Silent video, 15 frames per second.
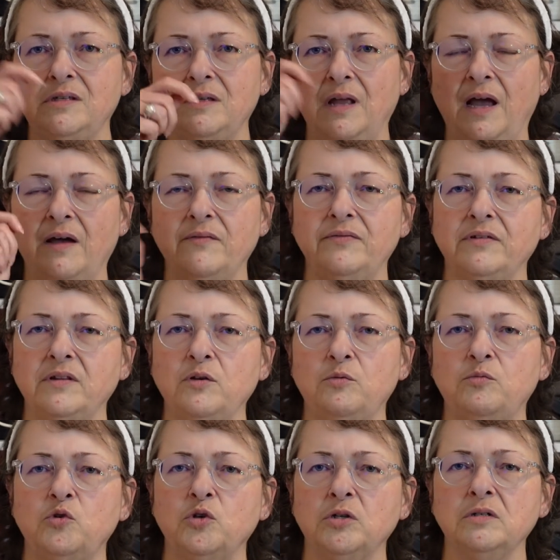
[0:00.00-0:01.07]
have a little
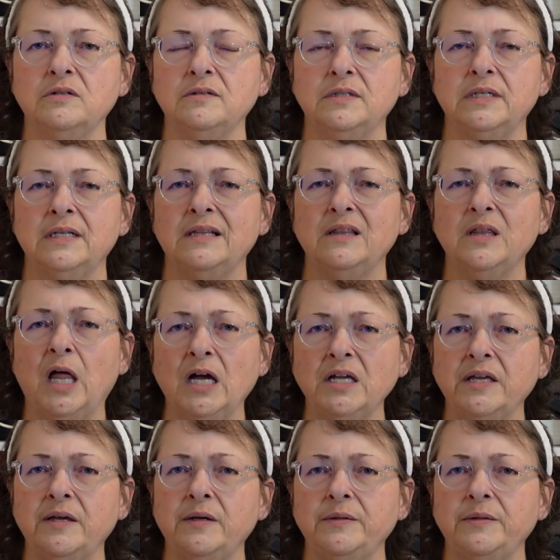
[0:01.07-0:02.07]
more luck